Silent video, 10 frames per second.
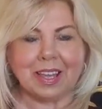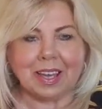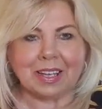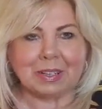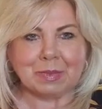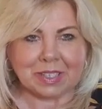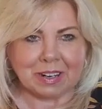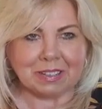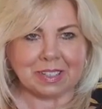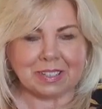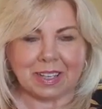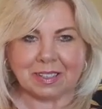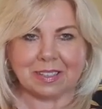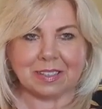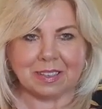And I'm starting to
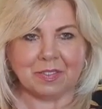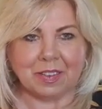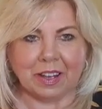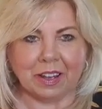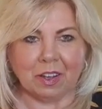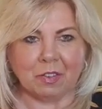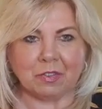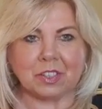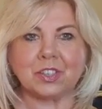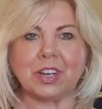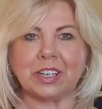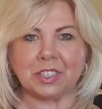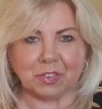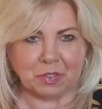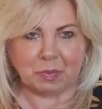sense a feeling of
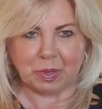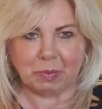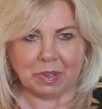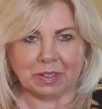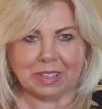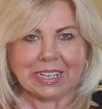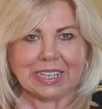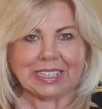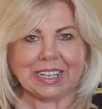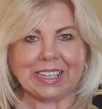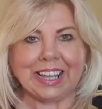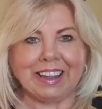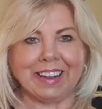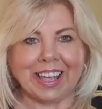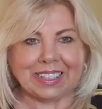frustration from people, that they
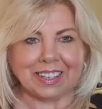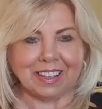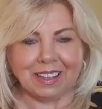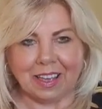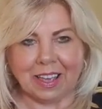are getting